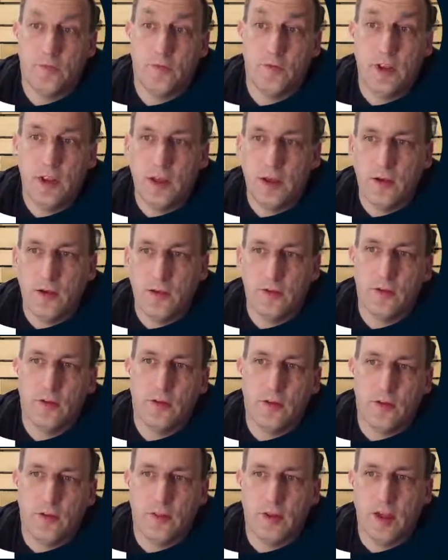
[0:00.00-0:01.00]
videos.
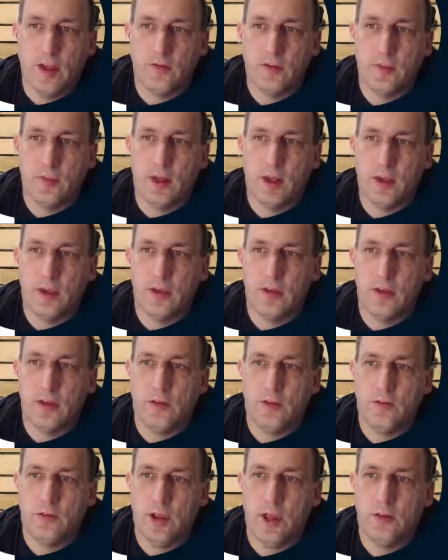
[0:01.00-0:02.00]
So in the cover block, you
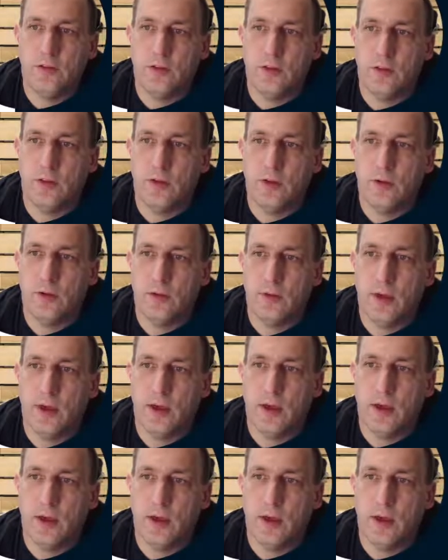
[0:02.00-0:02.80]
can change it to